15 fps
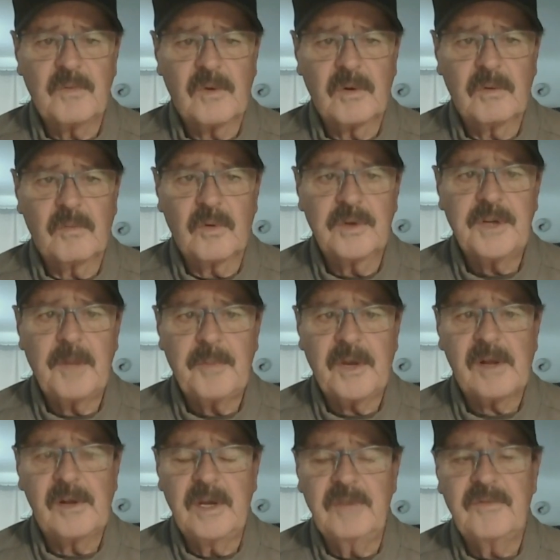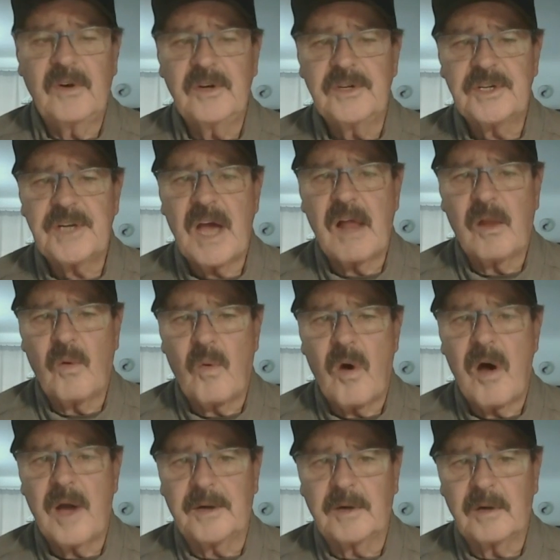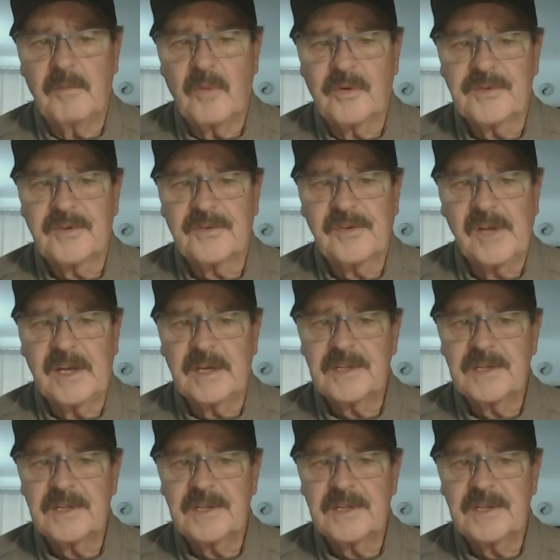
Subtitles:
we're typically in very shallow water in Moses Lake.